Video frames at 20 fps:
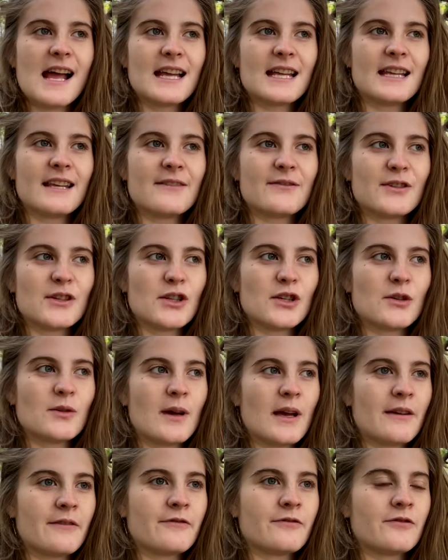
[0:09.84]
given you
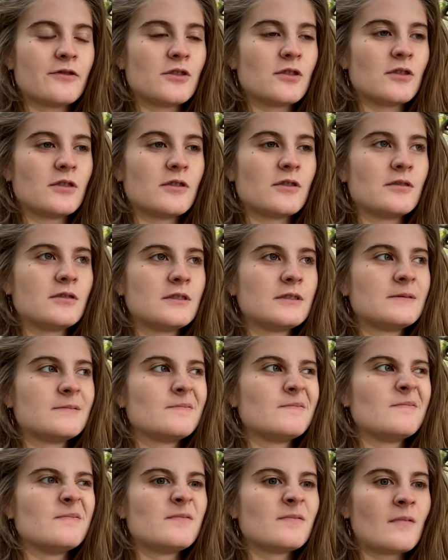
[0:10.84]
a full
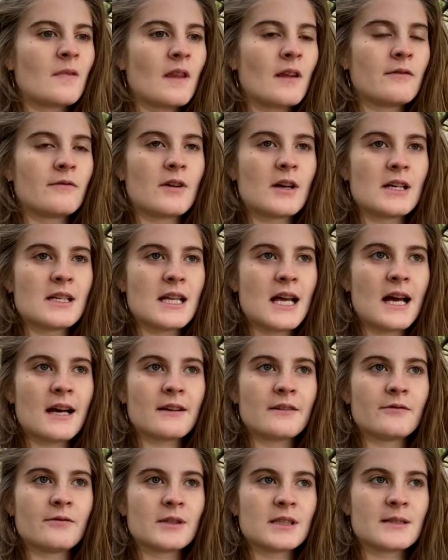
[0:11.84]
rundown
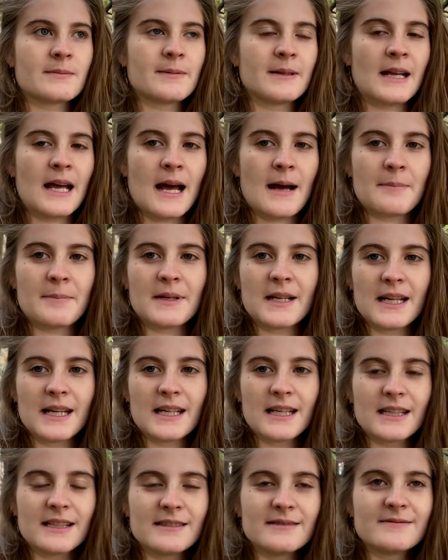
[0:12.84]
of what's been
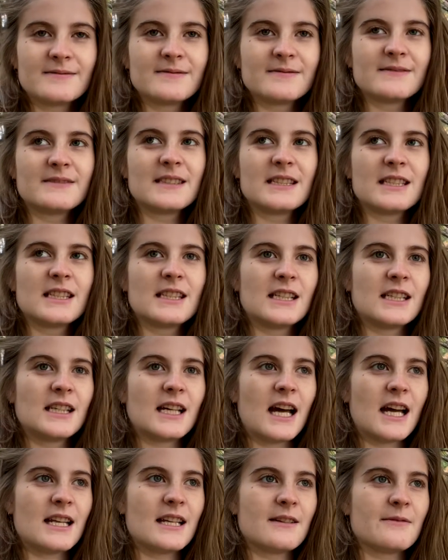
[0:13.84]
happening, and
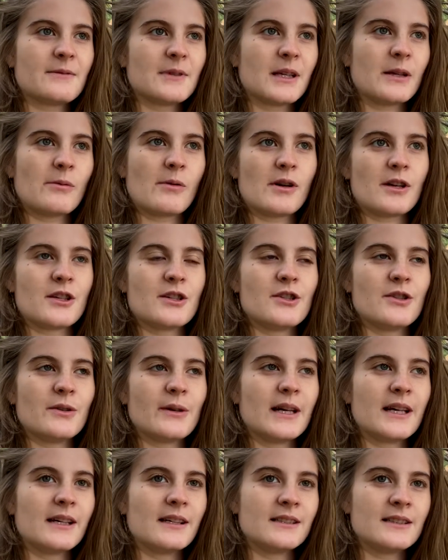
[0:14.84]
I didn't really want to do
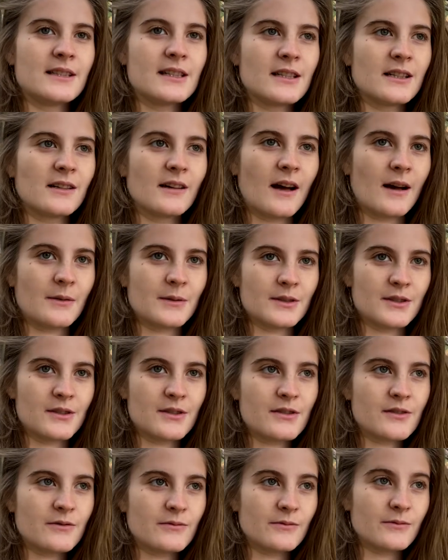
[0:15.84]
it until I
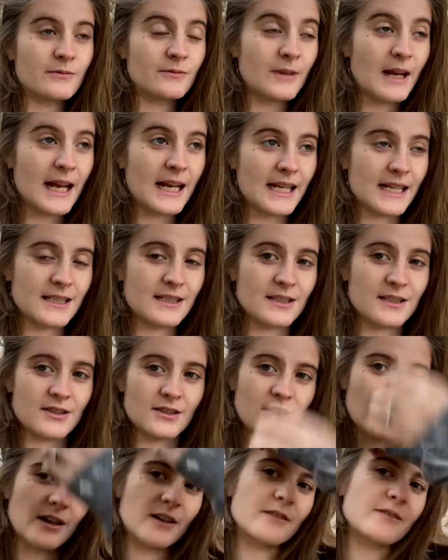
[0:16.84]
was ready to
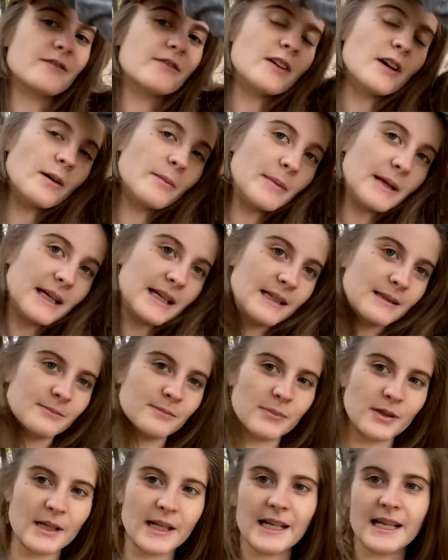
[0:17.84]
start filming and
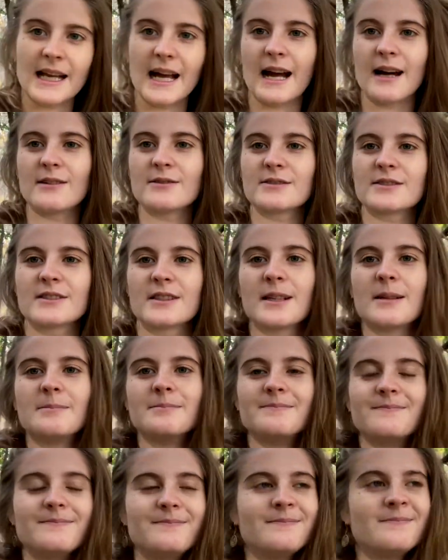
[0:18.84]
putting out some
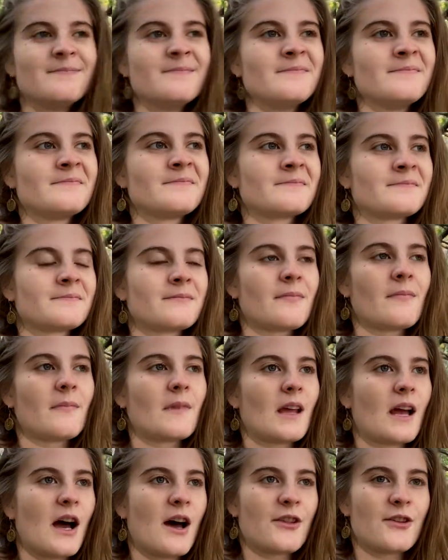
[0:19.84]

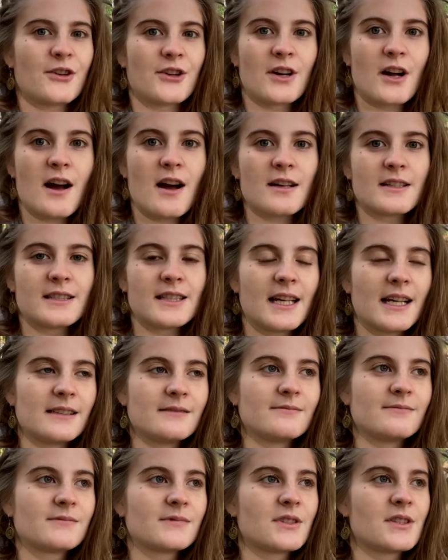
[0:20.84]
other content.
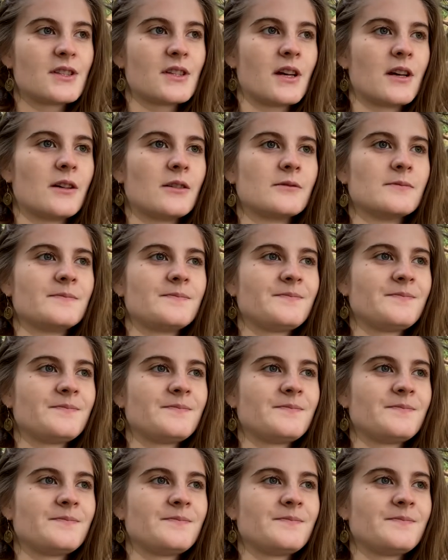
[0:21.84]
So